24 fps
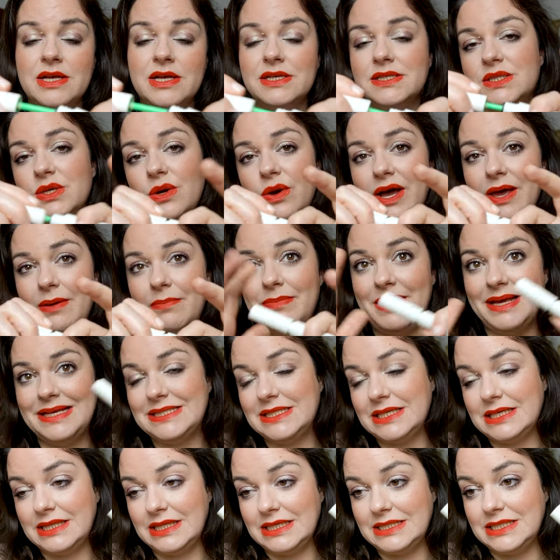So I'm
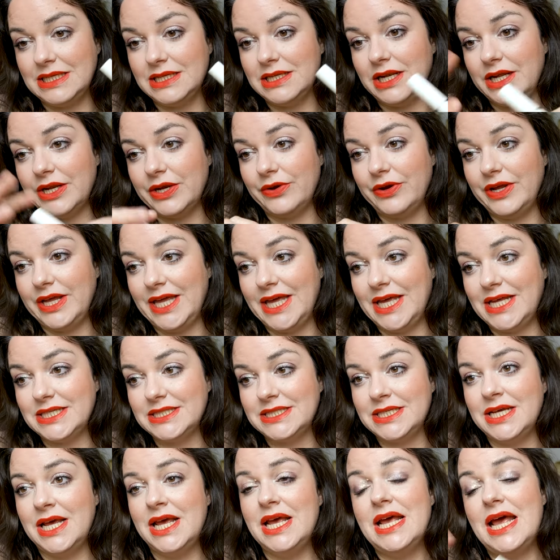basically decluttering
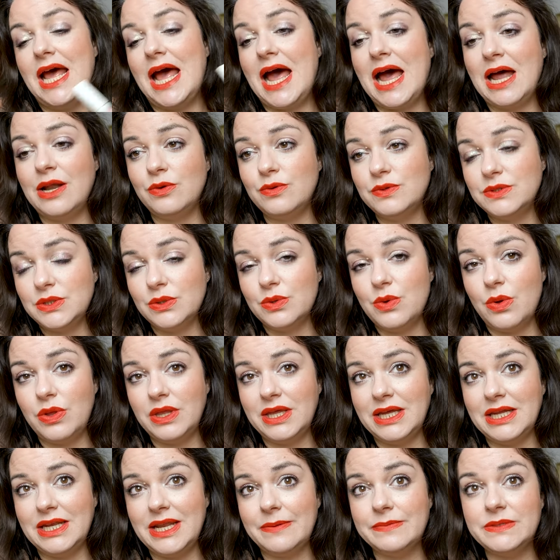it and also
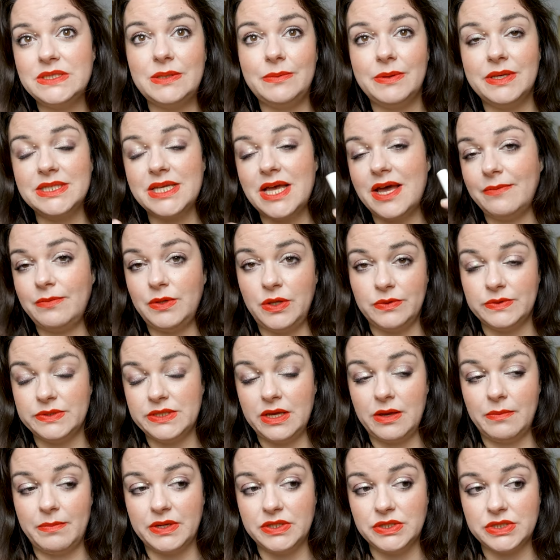calling it empty because I have used
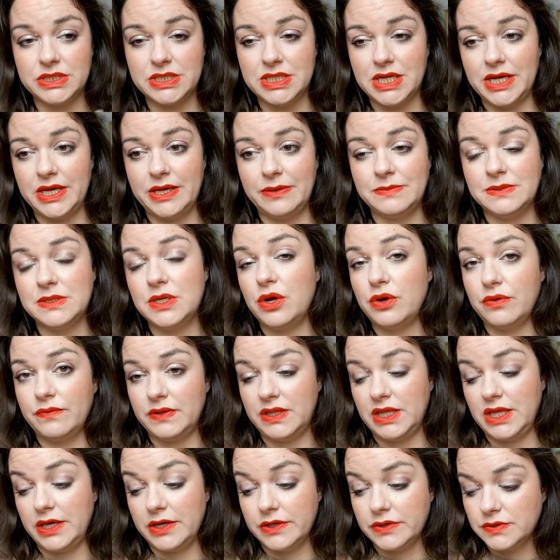it a bunch of times over
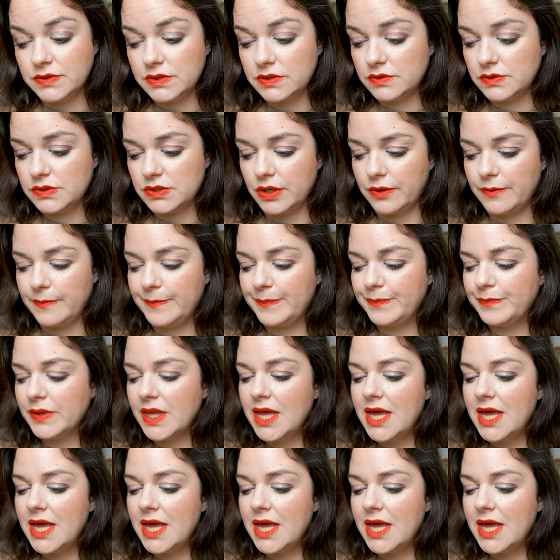the years. So